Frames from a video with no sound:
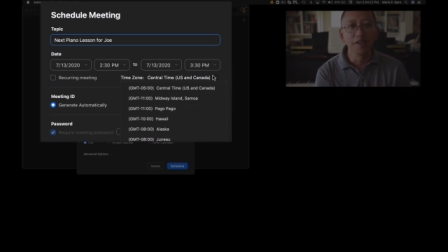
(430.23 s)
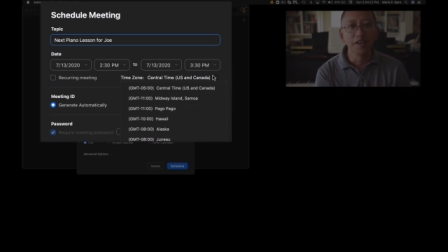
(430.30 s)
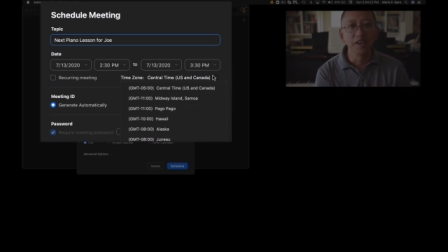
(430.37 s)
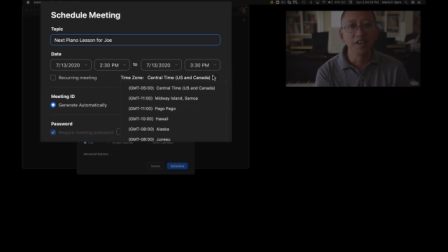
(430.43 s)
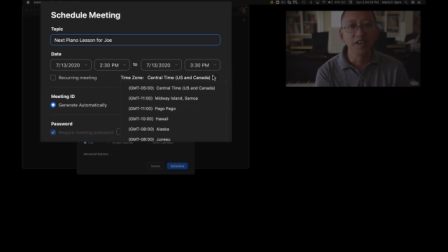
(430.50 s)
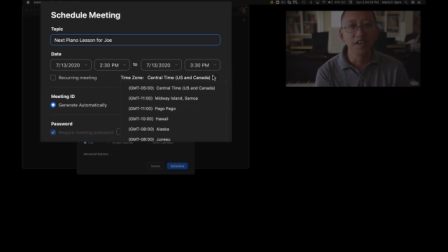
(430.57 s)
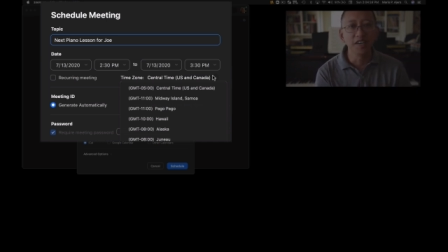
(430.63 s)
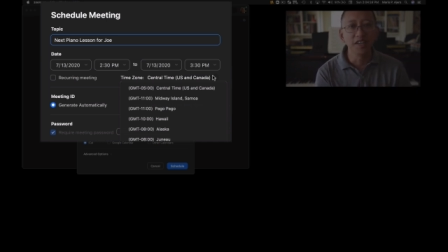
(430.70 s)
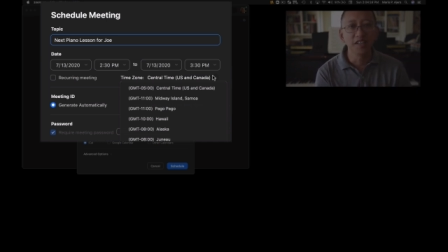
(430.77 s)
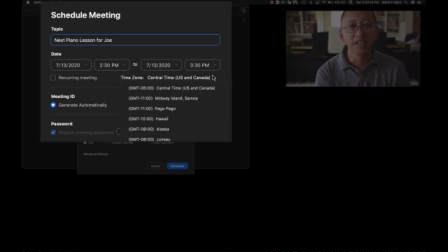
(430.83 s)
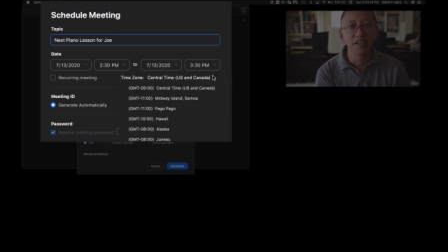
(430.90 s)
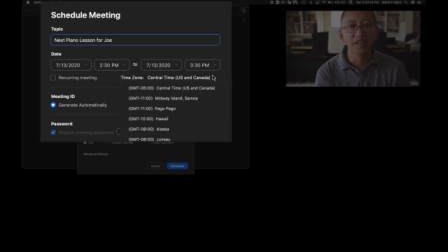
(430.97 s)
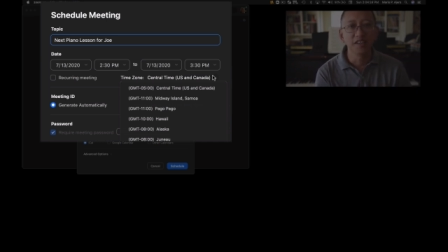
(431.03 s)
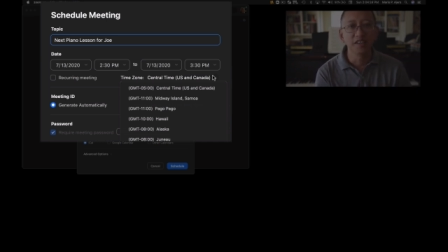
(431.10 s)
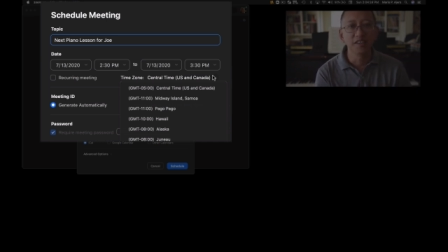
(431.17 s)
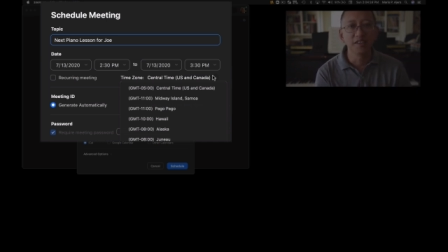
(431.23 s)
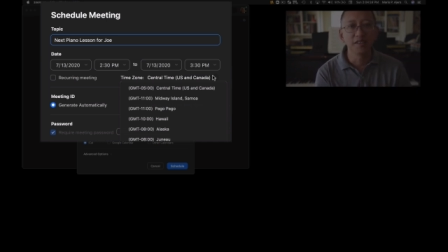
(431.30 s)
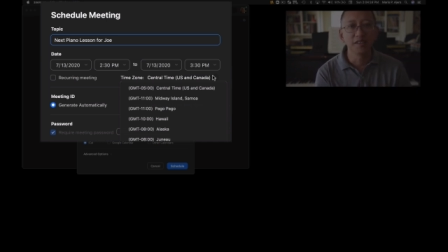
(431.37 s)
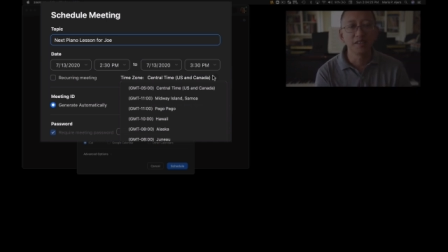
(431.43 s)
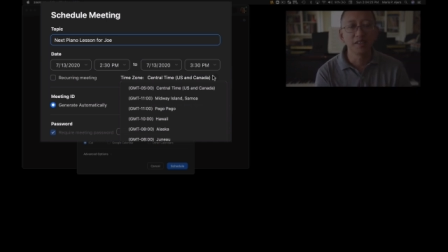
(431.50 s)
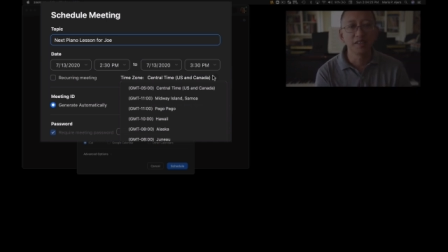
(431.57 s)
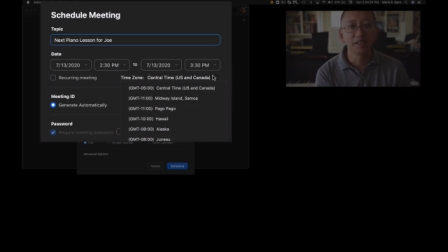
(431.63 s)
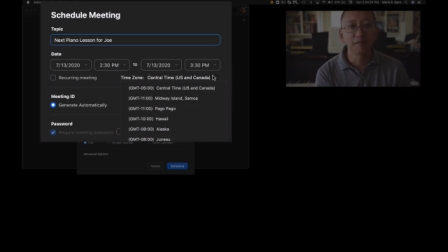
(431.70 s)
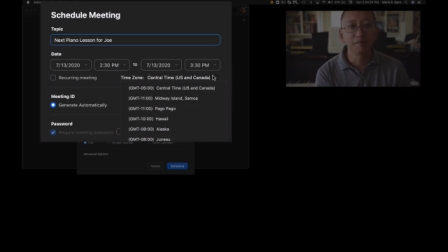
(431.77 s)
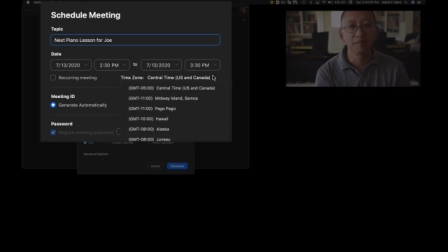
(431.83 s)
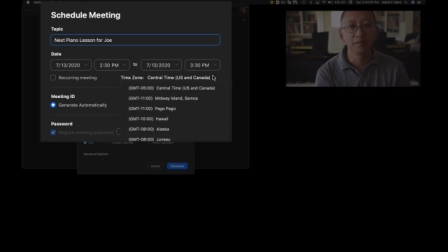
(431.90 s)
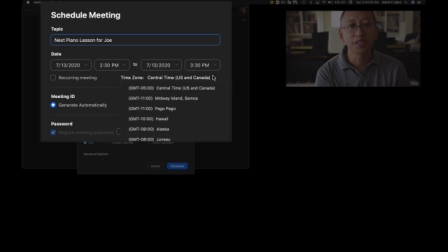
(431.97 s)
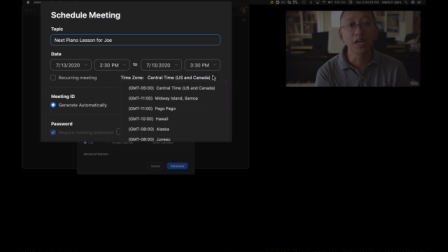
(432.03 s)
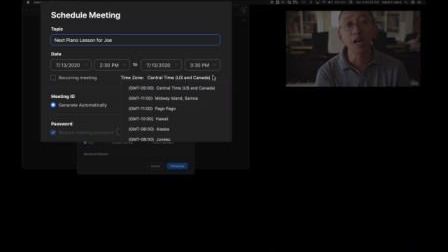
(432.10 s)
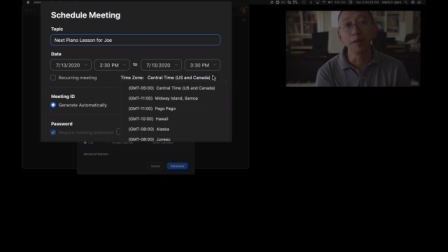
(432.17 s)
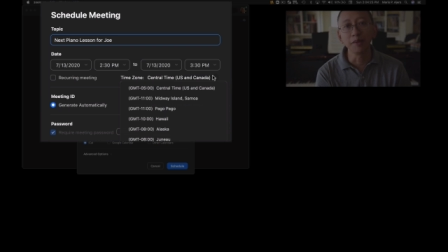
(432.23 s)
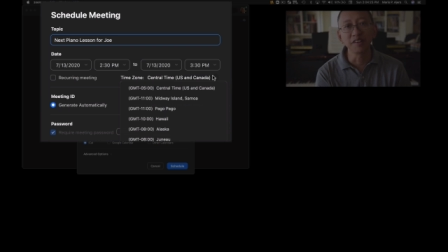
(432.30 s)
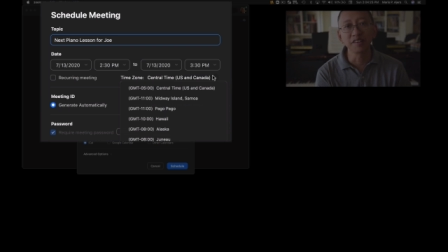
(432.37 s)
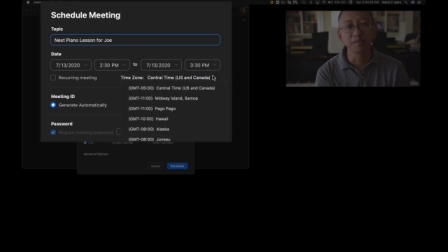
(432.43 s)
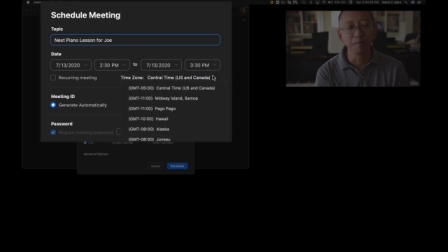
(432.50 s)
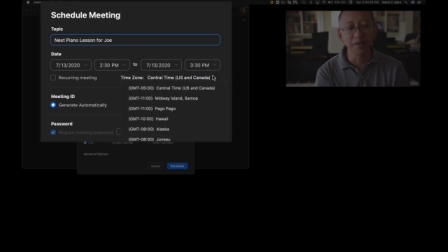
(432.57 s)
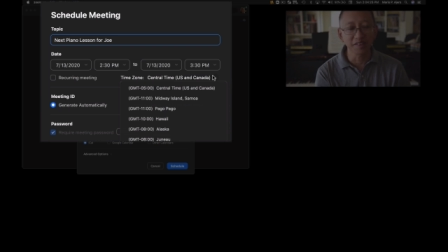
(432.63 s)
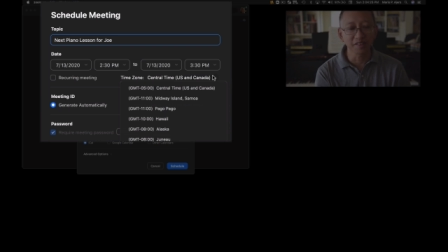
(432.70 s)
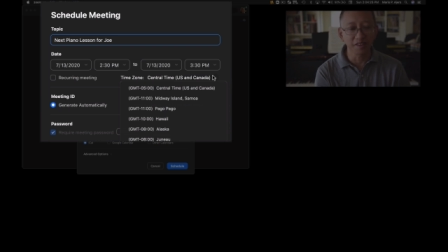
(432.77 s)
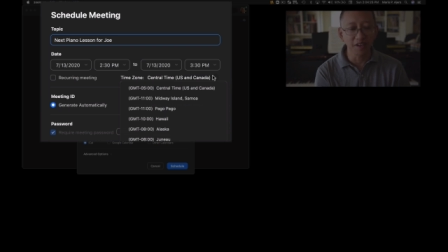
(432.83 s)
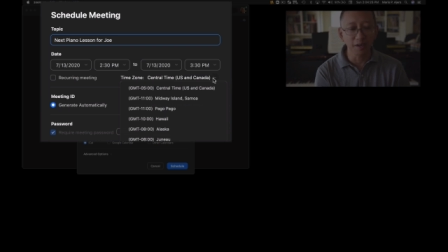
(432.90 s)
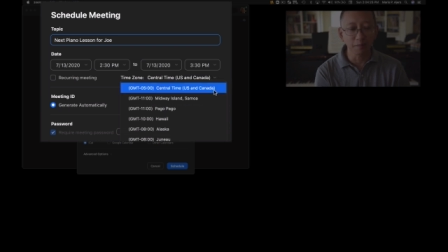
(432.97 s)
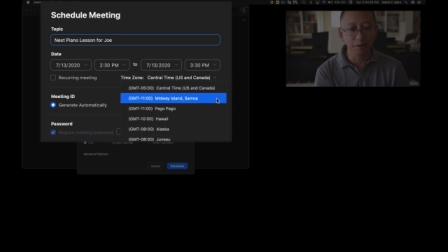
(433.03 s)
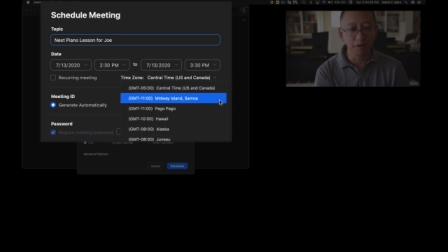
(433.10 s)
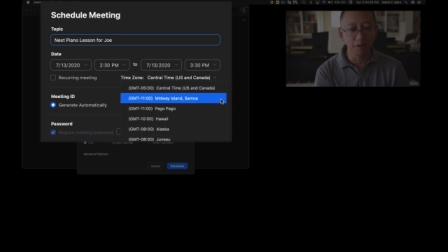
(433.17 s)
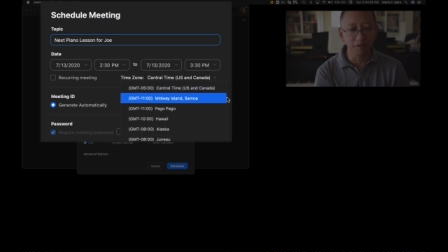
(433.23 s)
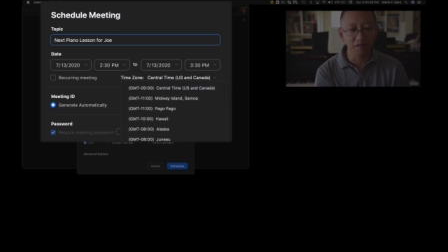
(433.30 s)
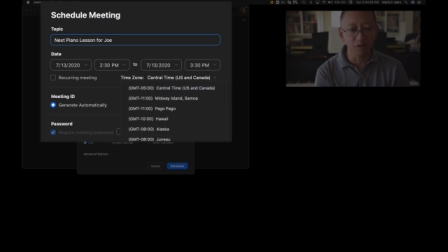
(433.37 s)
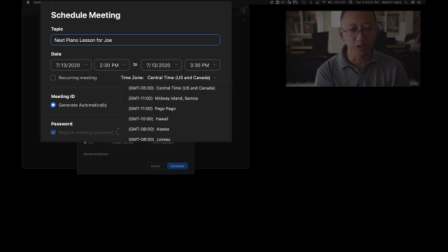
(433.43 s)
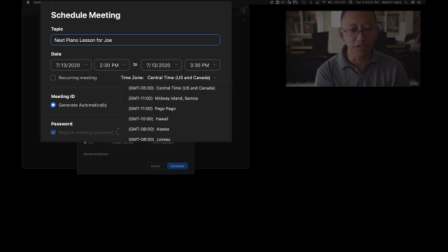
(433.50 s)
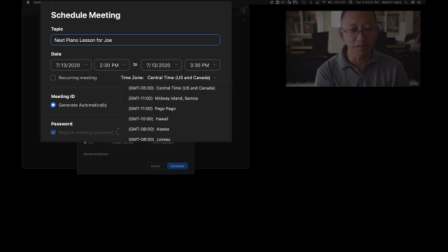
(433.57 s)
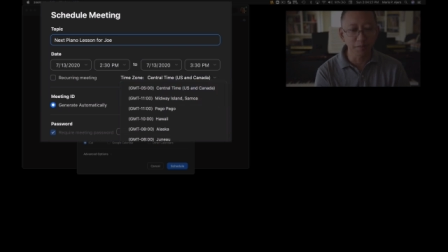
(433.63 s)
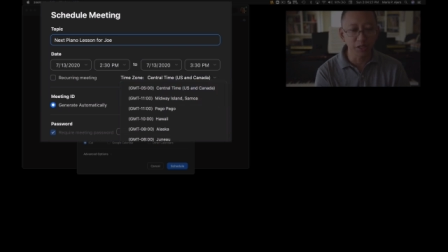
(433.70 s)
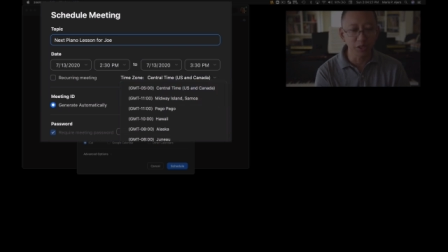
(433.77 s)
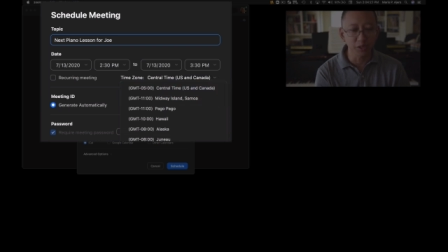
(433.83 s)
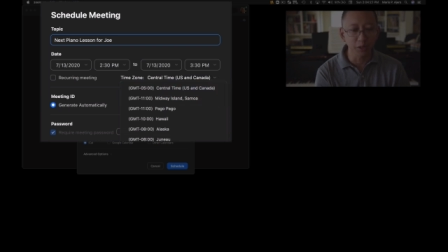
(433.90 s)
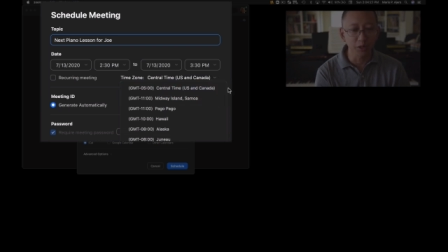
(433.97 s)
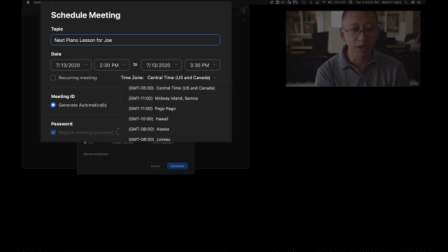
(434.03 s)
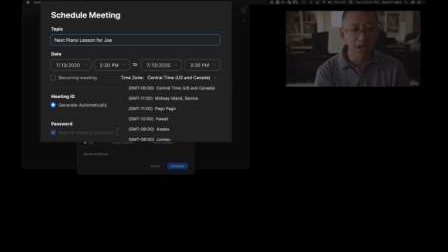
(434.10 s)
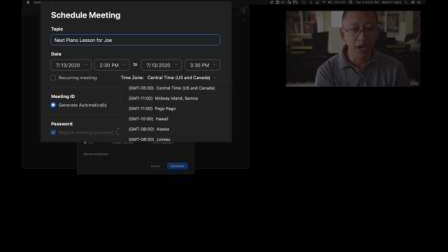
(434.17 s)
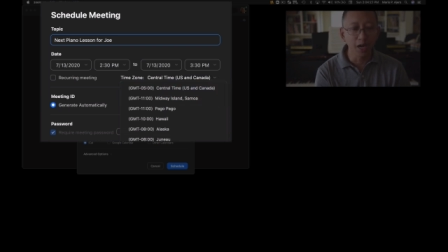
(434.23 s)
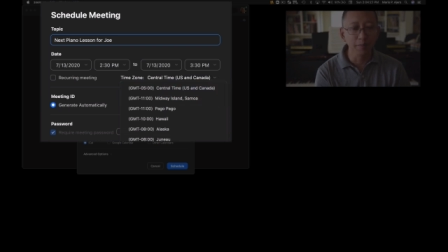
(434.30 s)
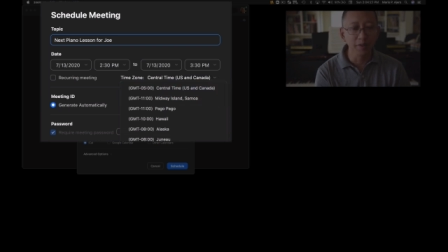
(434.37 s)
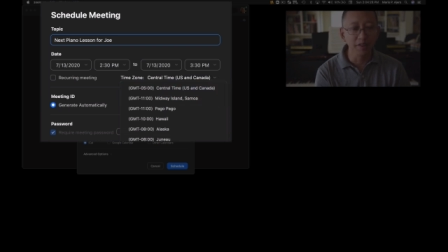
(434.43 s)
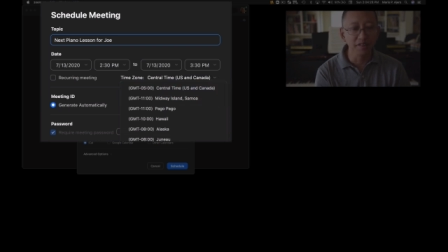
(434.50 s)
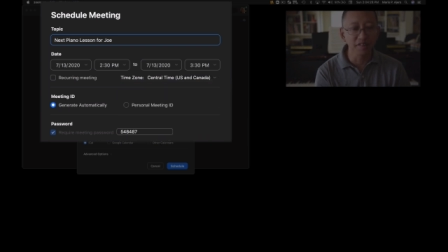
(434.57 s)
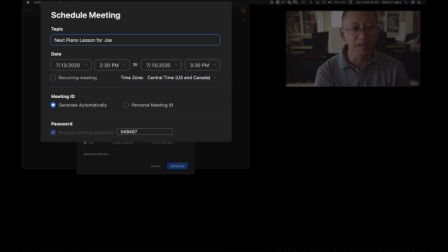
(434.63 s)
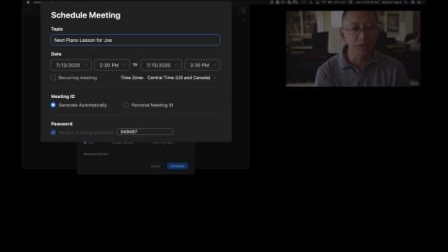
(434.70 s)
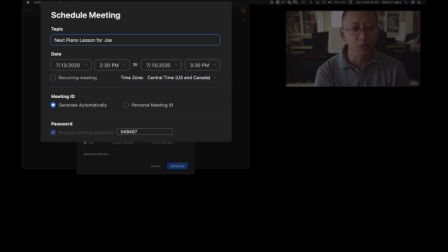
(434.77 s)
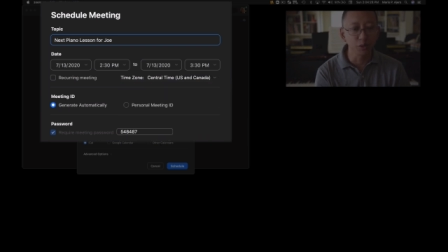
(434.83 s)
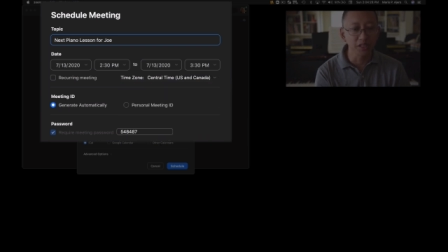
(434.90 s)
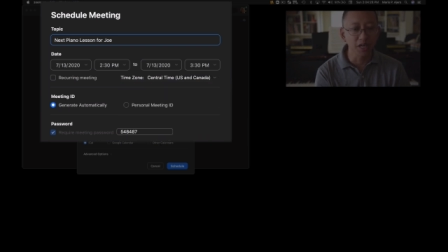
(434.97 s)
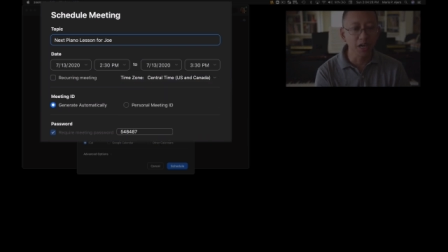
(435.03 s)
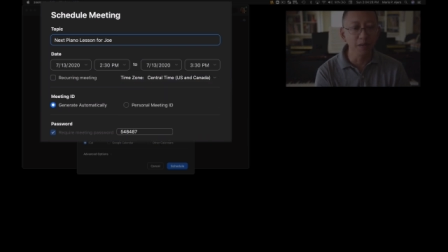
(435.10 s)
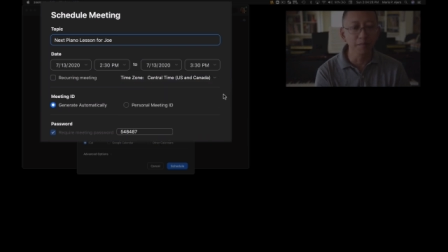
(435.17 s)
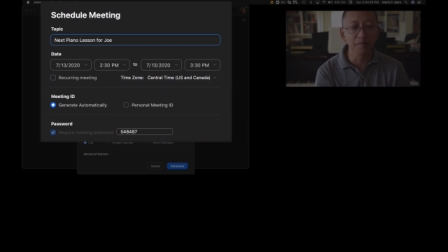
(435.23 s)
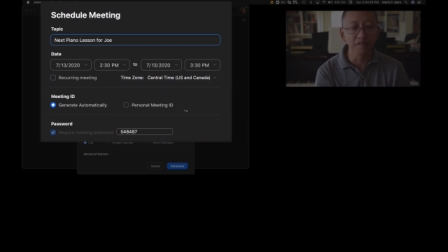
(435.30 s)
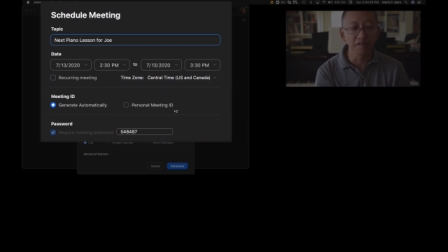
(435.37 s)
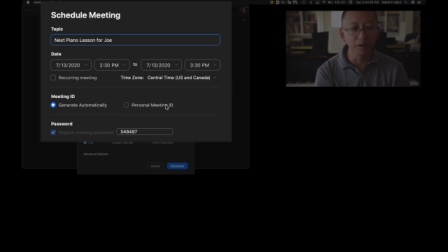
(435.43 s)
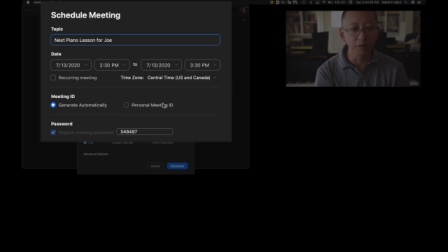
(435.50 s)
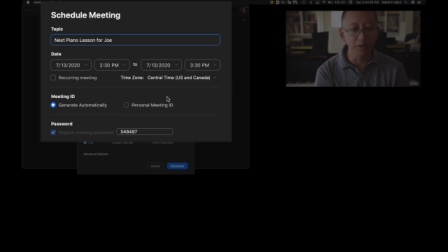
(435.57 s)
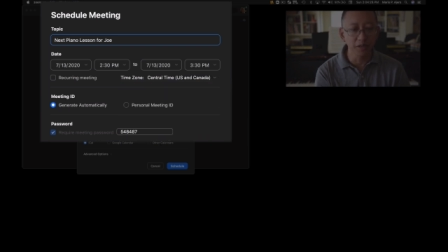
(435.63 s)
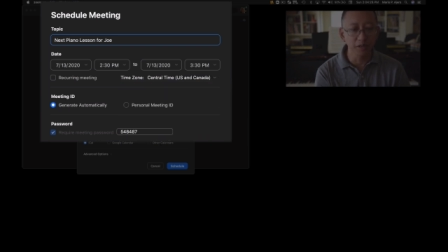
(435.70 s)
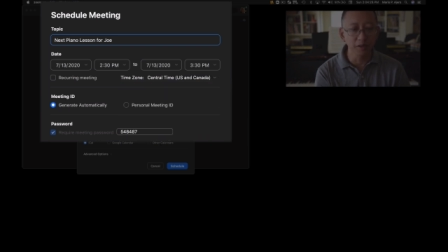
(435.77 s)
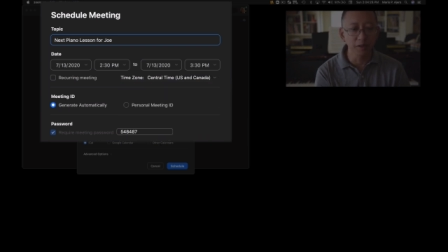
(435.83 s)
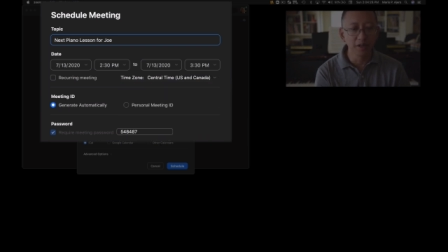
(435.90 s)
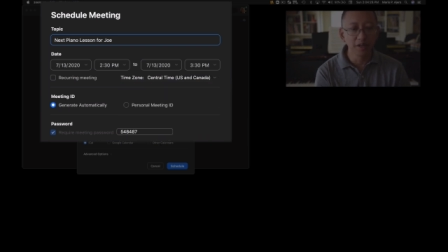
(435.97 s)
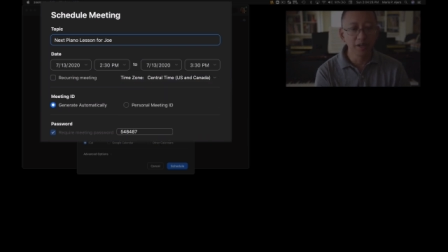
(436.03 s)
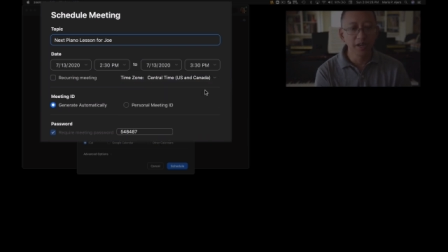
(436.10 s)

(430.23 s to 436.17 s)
uh, uh um, timings mixed up here. So just make sure I'm in the central time zone here.